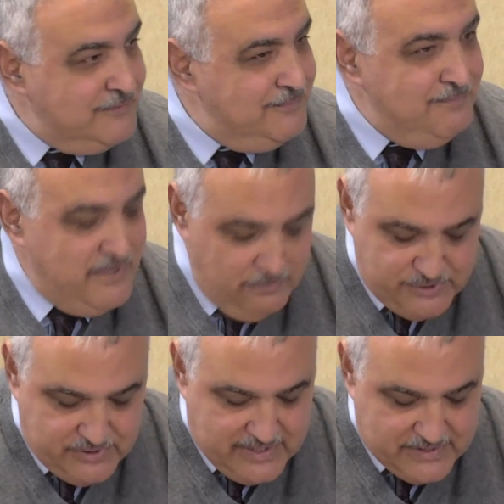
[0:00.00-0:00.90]
Michael,
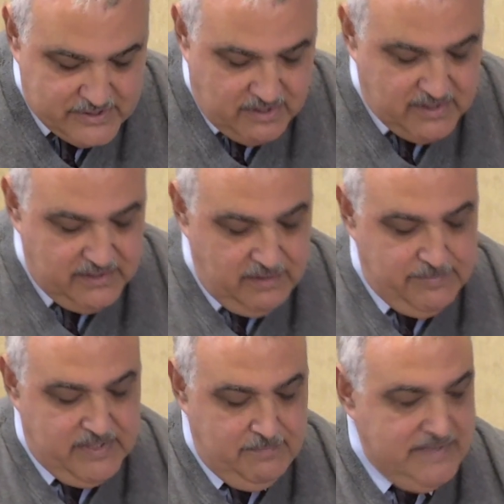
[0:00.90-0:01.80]
would you like to talk a little
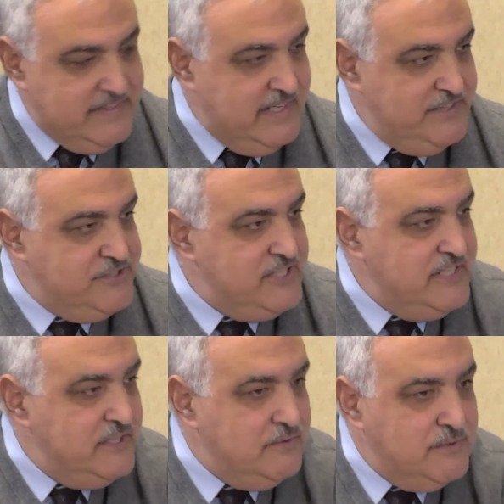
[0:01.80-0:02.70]
bit about the
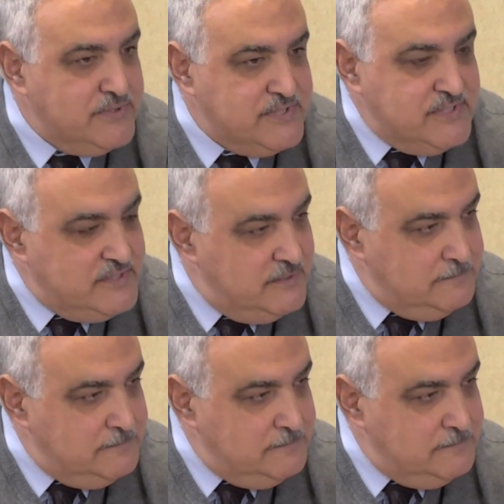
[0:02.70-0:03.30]
Hce courses?